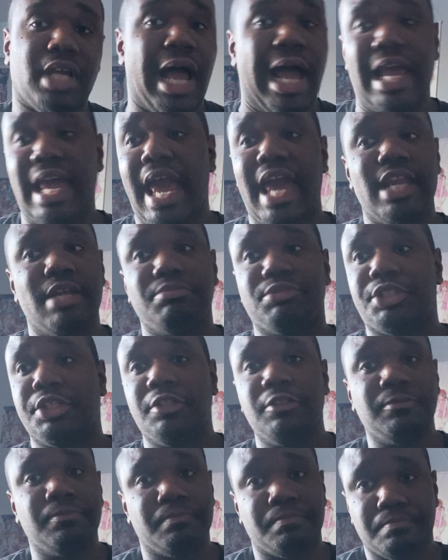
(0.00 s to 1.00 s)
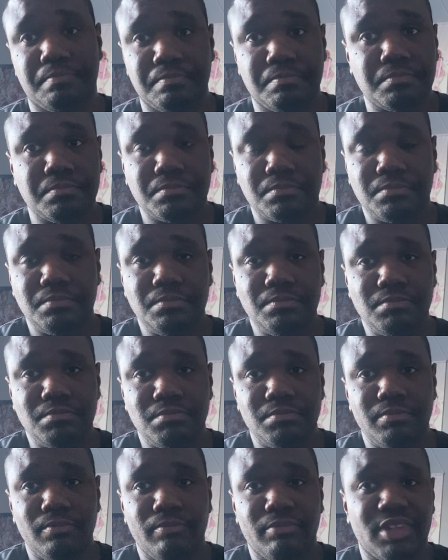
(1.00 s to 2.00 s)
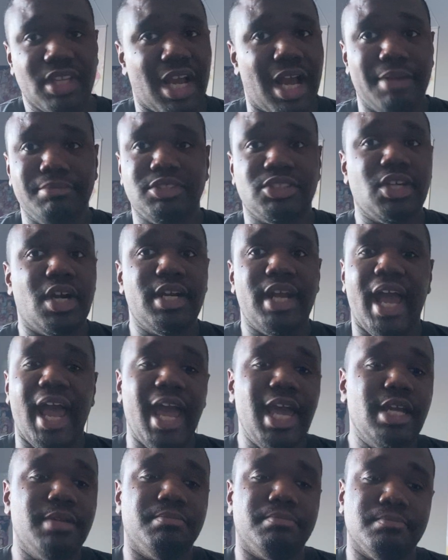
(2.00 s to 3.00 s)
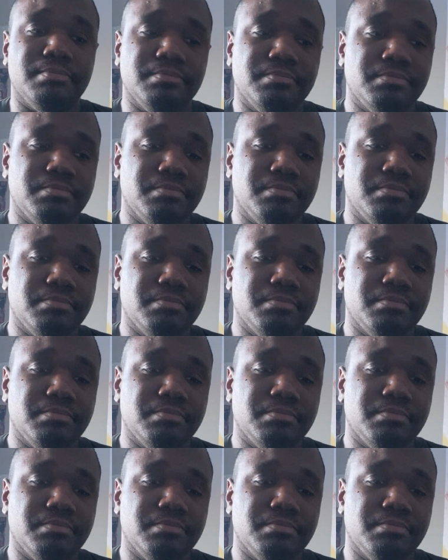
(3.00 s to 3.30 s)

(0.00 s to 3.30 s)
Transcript: I hate him too. I'm starting to hate him.